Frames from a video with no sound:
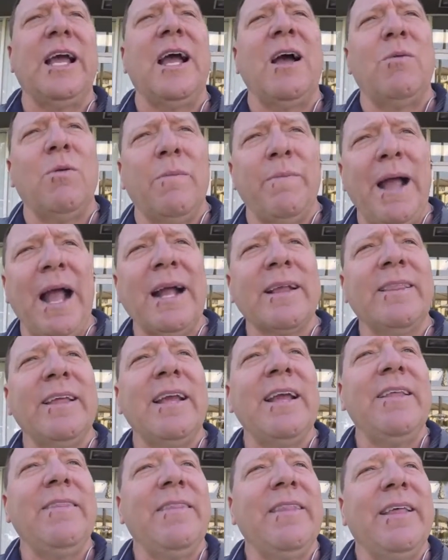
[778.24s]
Yeah, well back
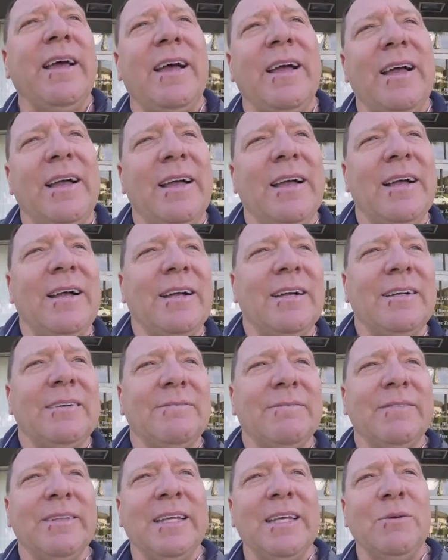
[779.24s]
then
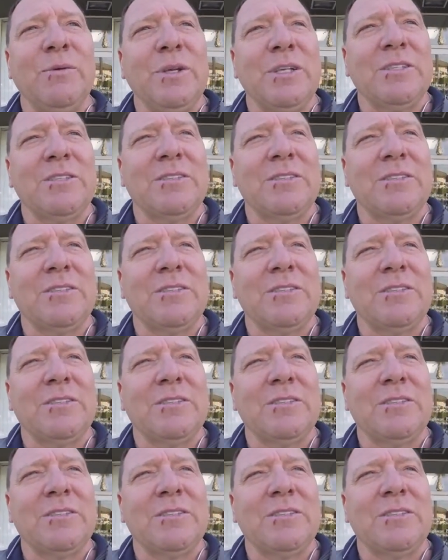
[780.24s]
it was